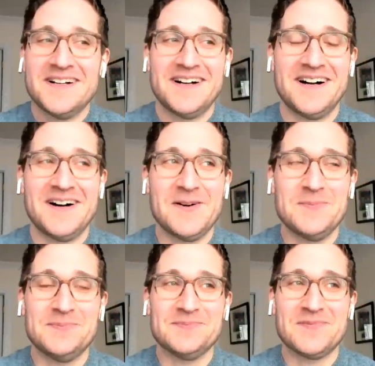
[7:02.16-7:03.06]
are
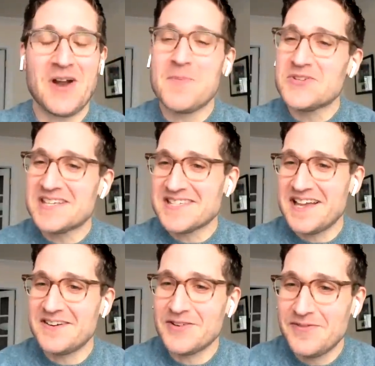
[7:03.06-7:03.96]
most
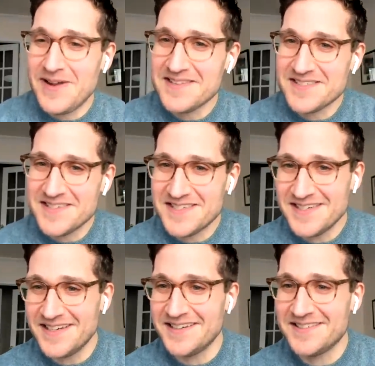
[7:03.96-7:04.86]
excited for the fans to
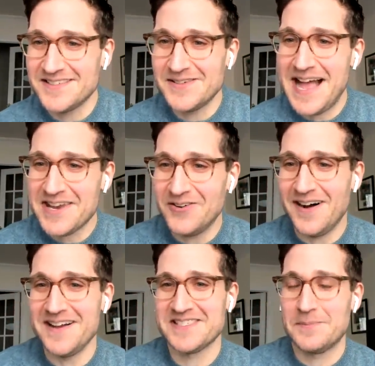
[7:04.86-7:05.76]
see, to
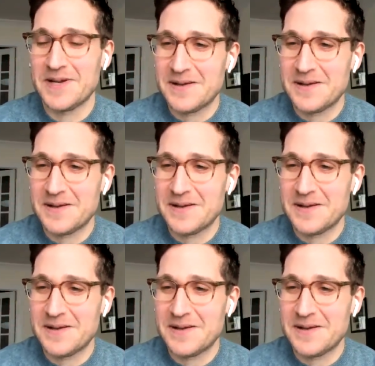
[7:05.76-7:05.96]
analyze, to pick